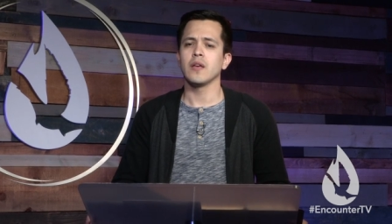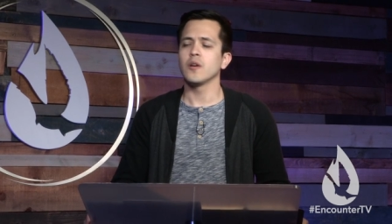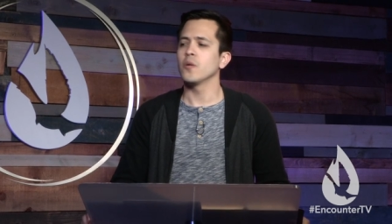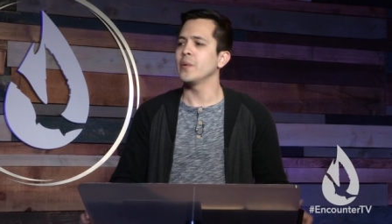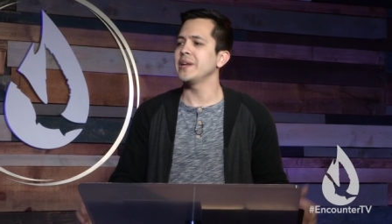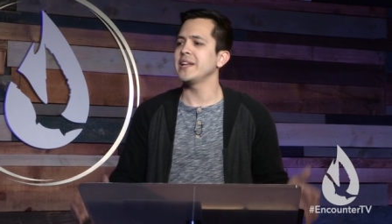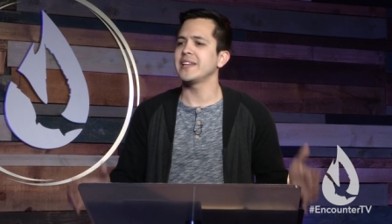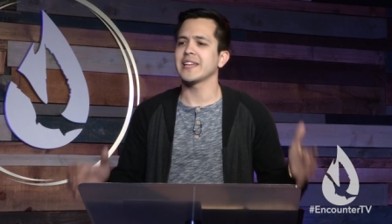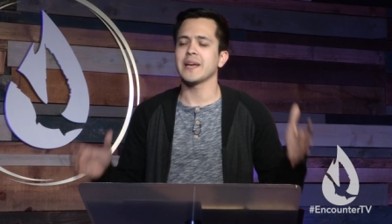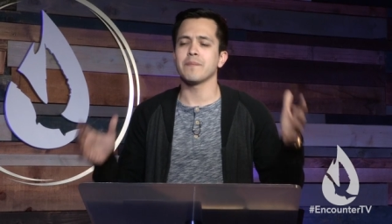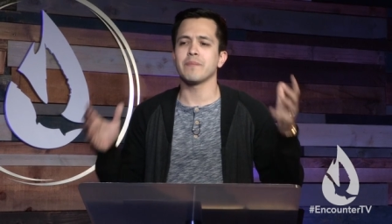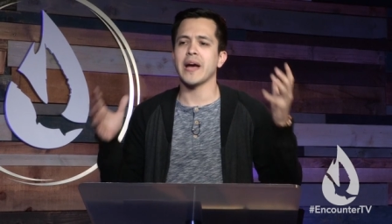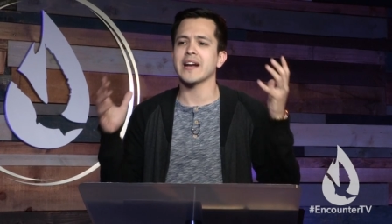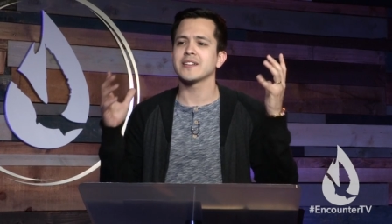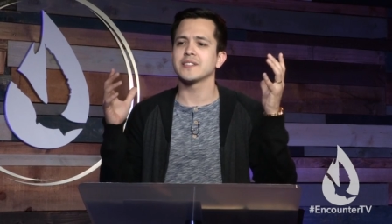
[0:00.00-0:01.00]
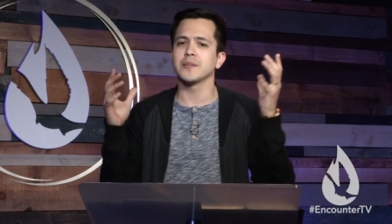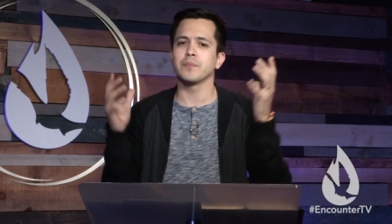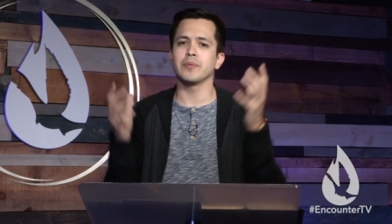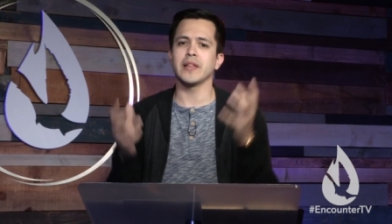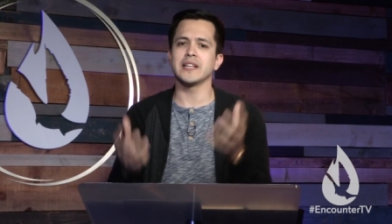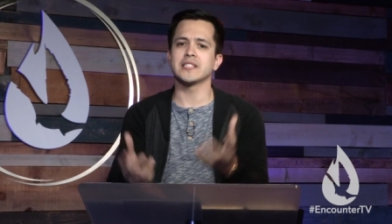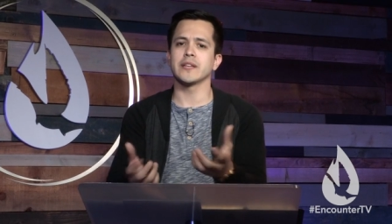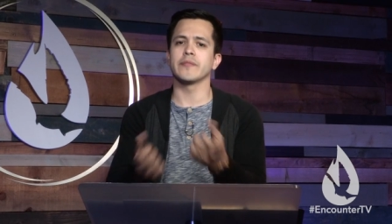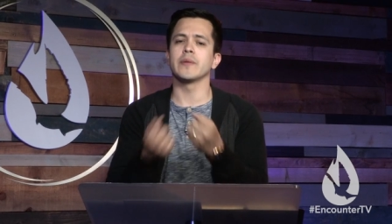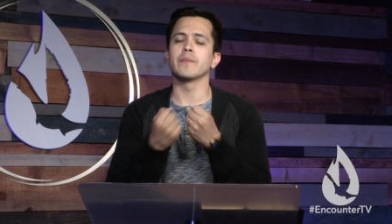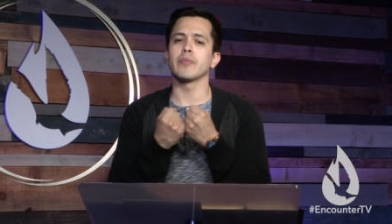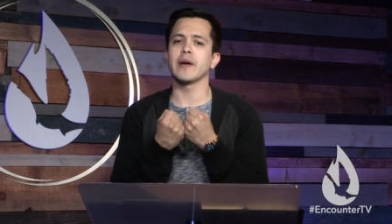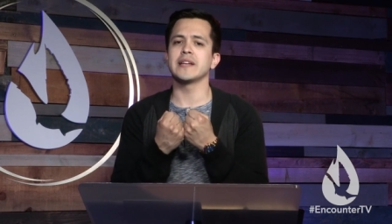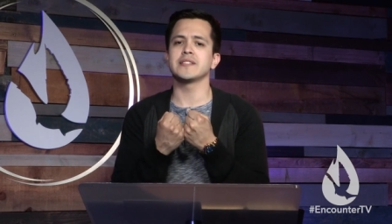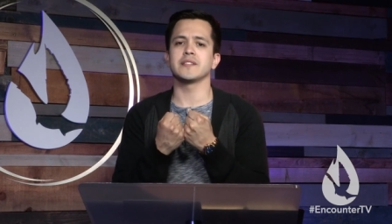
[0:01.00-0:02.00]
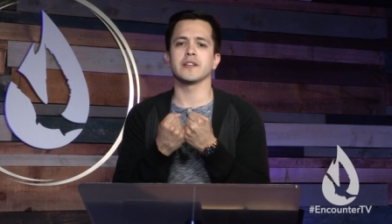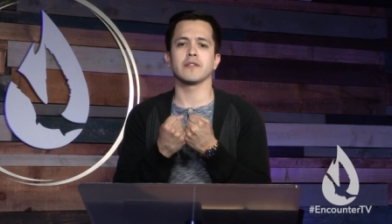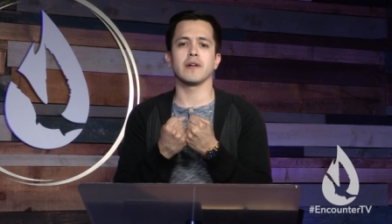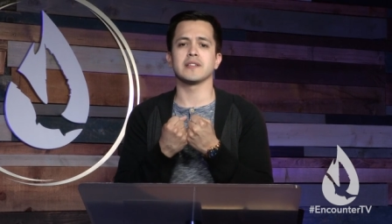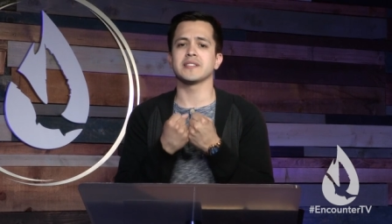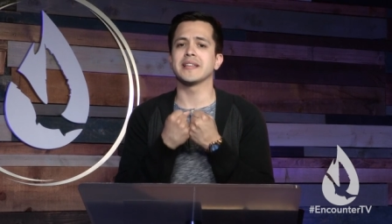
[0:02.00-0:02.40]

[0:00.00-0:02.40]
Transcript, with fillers: We need to get back to the place of embracing the cross.